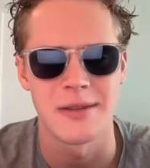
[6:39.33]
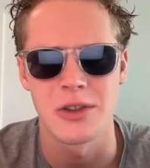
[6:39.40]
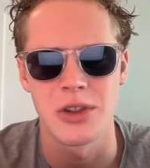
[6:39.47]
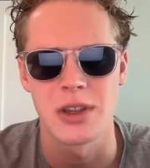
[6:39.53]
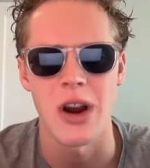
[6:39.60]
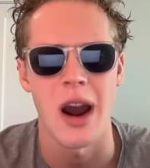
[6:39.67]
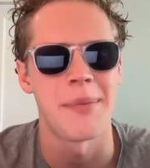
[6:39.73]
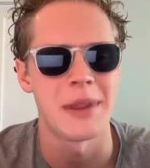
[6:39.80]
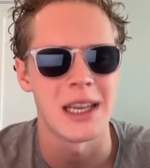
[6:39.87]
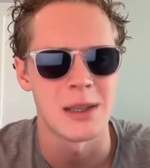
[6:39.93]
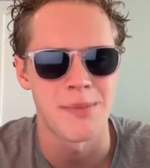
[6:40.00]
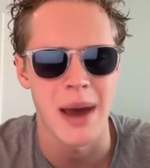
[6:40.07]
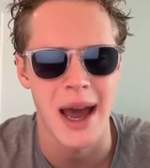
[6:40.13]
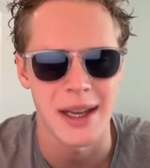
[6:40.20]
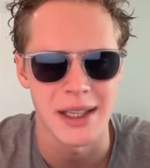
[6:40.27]
drop these
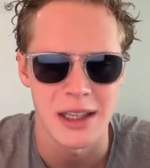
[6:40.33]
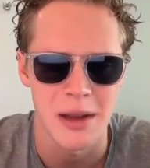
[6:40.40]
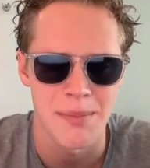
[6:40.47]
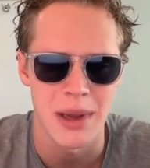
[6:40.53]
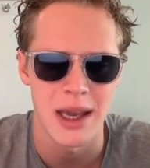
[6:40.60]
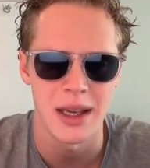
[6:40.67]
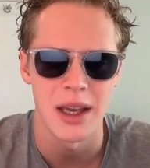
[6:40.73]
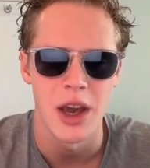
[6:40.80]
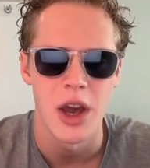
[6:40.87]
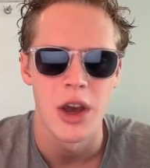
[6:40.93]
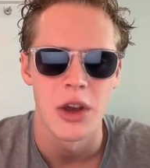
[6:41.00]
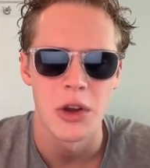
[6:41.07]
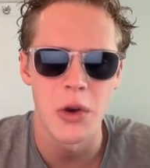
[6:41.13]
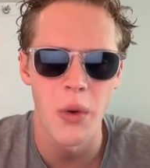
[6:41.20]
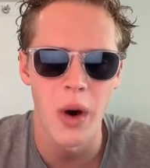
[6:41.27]
bags at the peak.
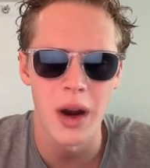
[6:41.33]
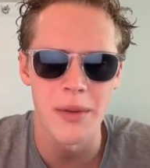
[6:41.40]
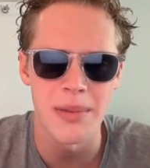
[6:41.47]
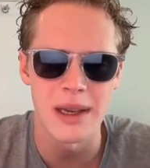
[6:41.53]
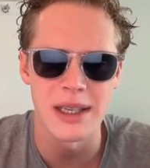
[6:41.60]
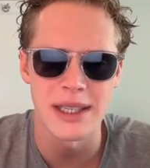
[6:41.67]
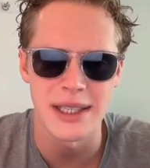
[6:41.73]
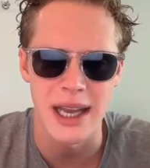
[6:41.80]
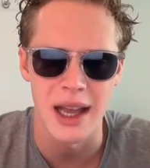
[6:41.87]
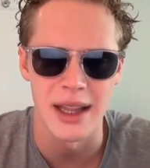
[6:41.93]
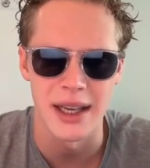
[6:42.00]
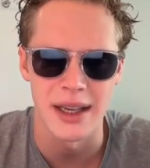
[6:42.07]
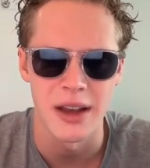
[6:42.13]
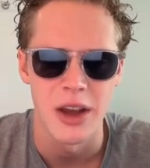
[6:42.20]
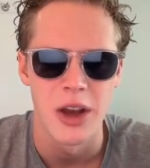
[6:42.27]
You want to be
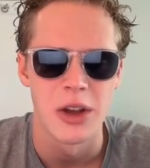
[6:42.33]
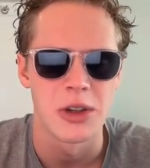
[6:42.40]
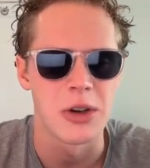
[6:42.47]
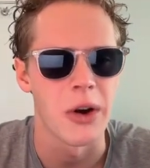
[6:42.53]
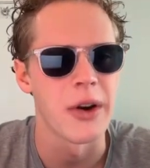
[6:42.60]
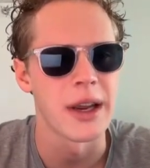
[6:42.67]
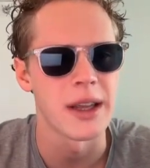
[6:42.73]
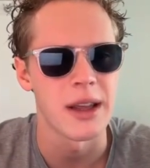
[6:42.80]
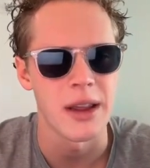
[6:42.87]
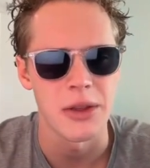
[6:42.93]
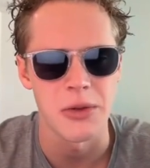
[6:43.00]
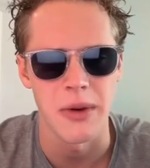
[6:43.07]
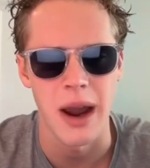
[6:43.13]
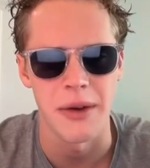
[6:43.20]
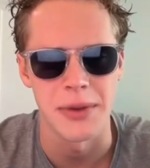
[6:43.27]
selling
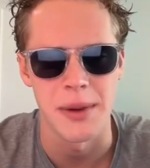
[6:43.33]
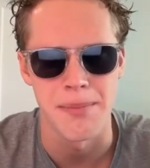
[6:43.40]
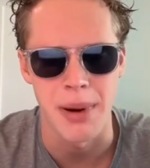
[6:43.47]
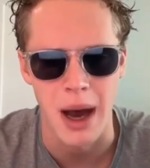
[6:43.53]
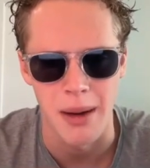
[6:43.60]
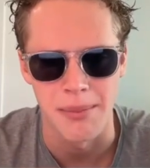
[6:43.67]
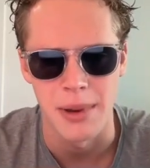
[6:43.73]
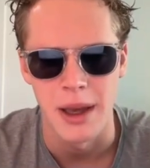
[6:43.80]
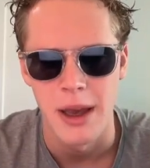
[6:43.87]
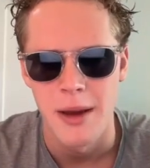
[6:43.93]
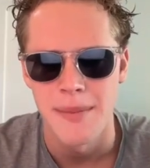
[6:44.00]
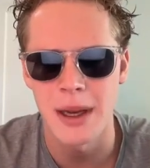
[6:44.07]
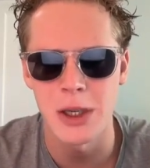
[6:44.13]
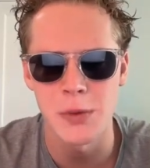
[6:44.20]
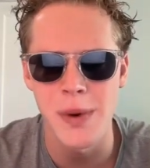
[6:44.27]
throughout the pump,
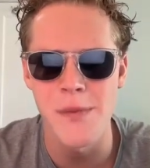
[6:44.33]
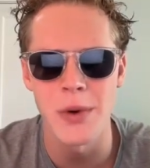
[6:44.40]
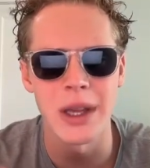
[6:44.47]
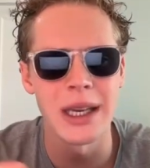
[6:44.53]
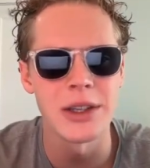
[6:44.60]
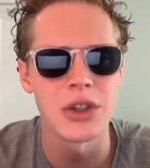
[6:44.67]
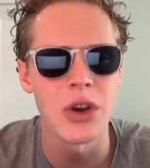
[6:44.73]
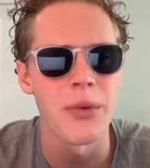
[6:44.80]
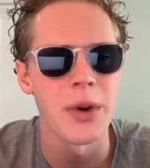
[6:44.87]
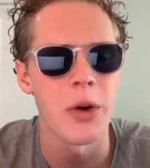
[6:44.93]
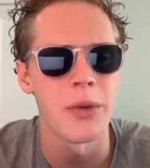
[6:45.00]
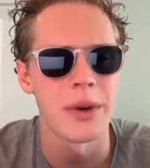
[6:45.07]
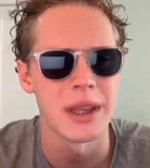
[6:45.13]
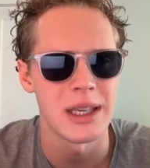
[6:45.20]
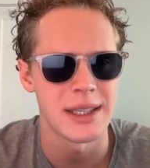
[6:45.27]
because we really don't know
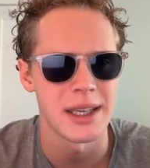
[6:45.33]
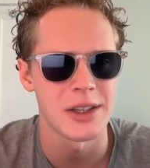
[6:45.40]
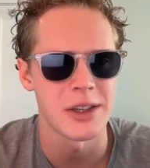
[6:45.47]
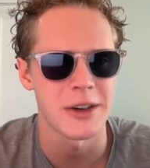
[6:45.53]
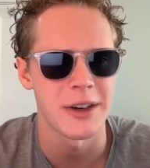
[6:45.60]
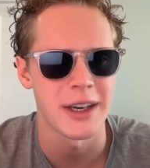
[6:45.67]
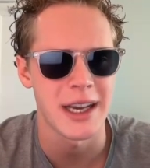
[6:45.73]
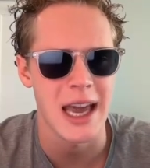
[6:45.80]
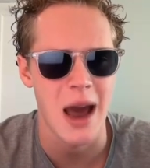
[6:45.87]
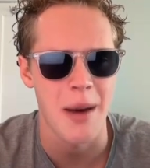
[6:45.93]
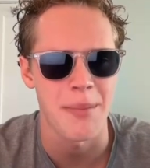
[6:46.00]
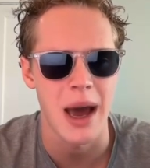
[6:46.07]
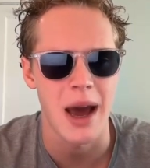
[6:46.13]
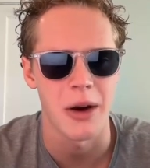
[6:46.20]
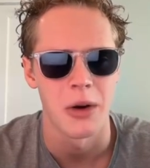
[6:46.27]
when these things are going to cap
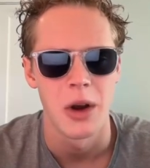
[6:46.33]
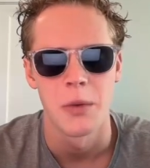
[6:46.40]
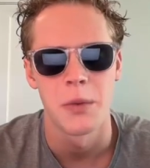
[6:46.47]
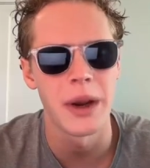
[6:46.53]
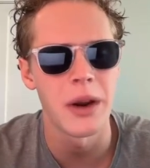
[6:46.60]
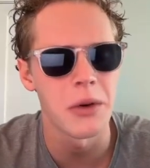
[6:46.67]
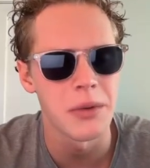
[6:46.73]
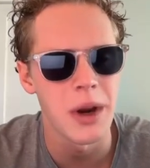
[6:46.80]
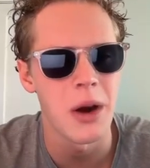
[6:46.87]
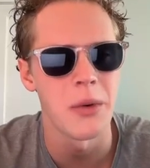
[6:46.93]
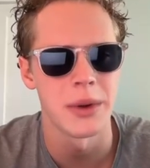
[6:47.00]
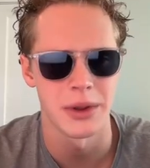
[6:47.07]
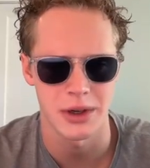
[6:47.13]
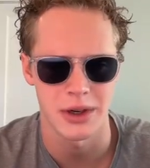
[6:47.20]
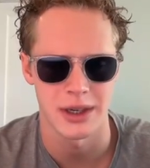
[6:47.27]
out. We don't know
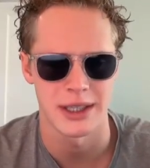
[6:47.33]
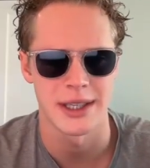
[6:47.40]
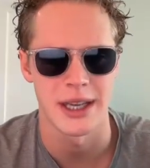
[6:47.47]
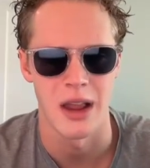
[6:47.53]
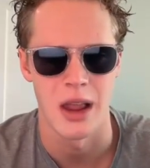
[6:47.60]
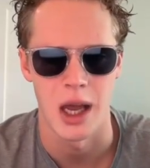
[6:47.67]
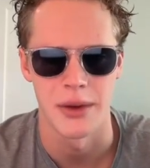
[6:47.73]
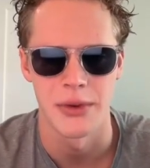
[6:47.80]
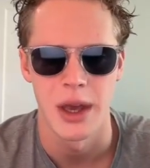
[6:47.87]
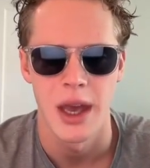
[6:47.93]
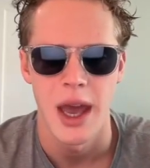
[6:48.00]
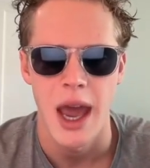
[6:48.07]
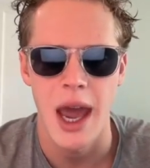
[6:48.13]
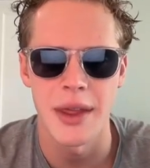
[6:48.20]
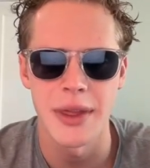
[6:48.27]
when they're going to sell off.
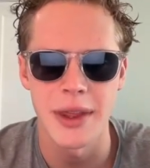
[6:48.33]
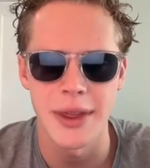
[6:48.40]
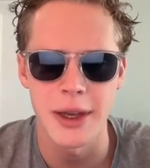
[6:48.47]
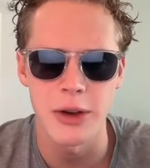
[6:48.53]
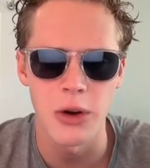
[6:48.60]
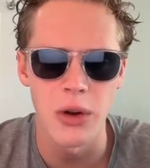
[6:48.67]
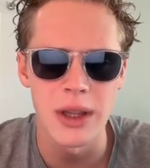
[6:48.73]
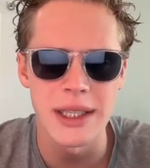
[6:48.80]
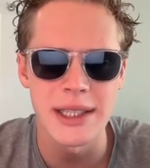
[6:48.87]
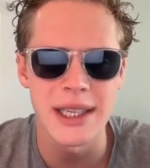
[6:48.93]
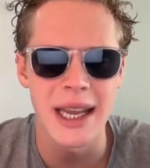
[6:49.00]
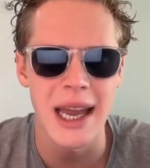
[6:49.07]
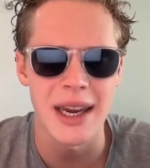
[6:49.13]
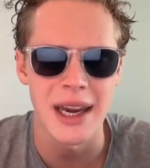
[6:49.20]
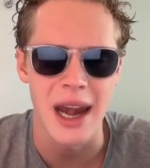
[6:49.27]
And the goal is to
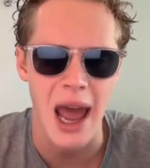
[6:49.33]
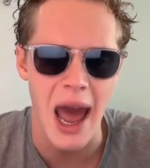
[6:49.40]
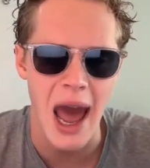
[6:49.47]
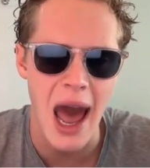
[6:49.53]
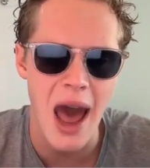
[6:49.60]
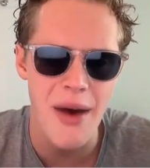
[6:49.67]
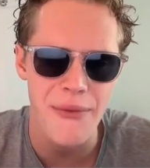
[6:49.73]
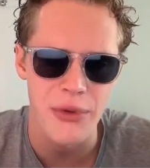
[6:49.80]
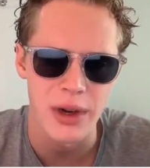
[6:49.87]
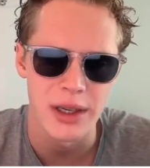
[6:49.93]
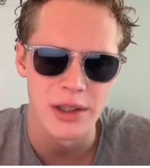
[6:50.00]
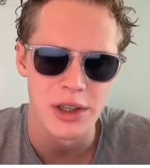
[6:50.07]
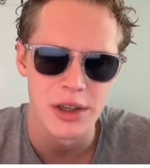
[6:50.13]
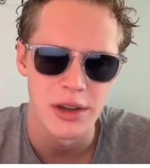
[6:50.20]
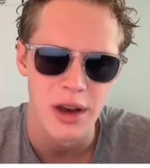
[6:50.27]
get an
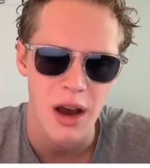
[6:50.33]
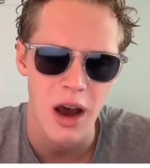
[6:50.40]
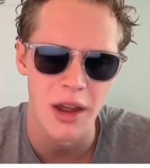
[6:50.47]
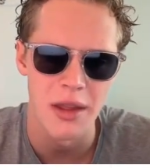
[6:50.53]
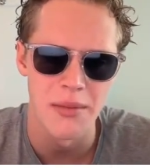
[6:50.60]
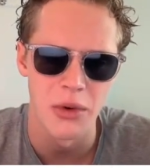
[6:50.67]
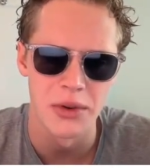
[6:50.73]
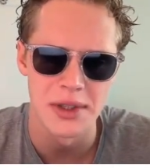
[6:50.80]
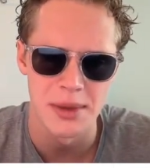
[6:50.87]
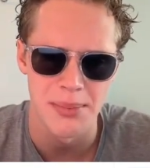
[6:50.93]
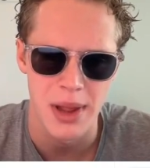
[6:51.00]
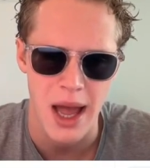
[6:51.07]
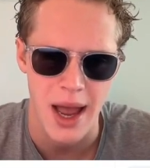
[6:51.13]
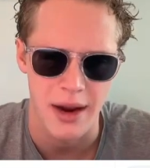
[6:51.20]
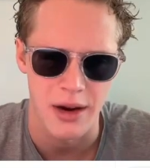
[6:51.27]
average on the
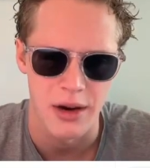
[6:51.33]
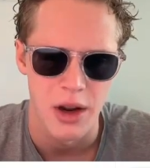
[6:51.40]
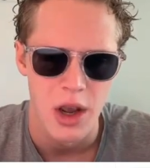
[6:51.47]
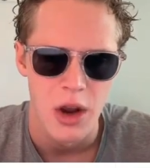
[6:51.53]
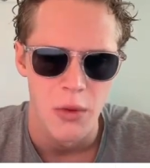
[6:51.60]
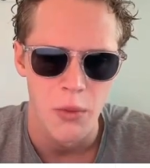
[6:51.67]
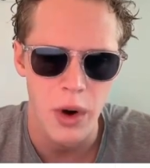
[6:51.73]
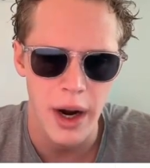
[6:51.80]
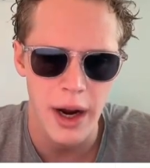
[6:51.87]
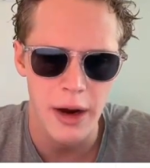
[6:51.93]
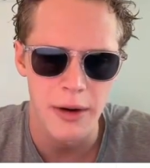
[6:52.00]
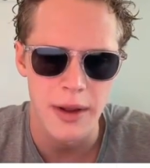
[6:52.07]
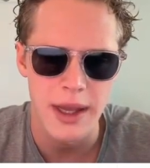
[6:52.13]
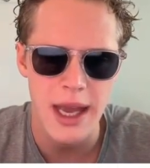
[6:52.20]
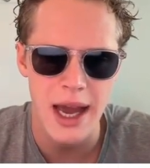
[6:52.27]
multiplier,
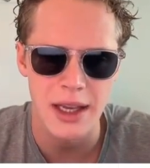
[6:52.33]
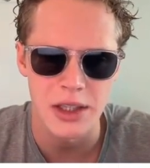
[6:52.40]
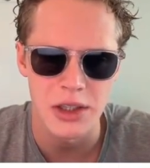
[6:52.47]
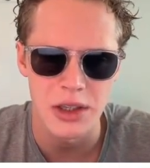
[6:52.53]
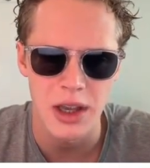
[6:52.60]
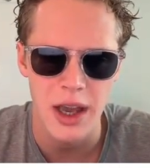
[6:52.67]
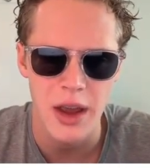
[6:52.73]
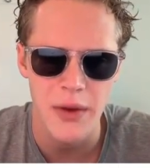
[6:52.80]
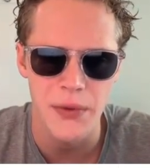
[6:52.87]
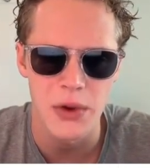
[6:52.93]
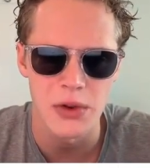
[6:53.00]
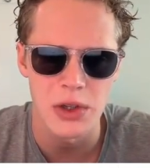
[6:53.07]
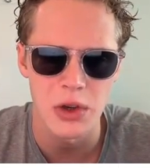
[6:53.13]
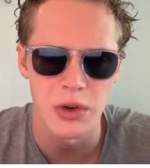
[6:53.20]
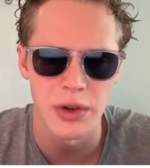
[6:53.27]
where yes, if you
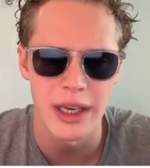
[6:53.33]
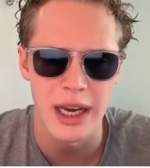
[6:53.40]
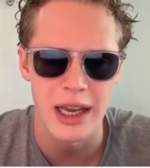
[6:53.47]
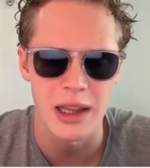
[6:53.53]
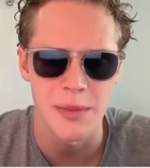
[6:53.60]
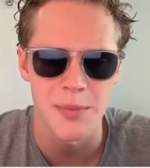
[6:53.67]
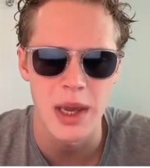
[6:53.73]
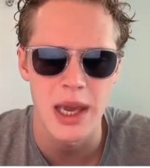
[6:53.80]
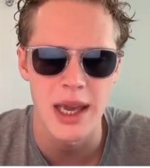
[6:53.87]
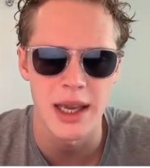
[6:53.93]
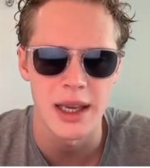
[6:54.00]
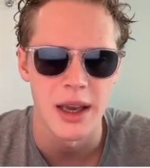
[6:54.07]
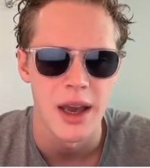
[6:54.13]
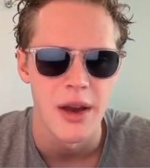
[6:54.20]
sold it at the peak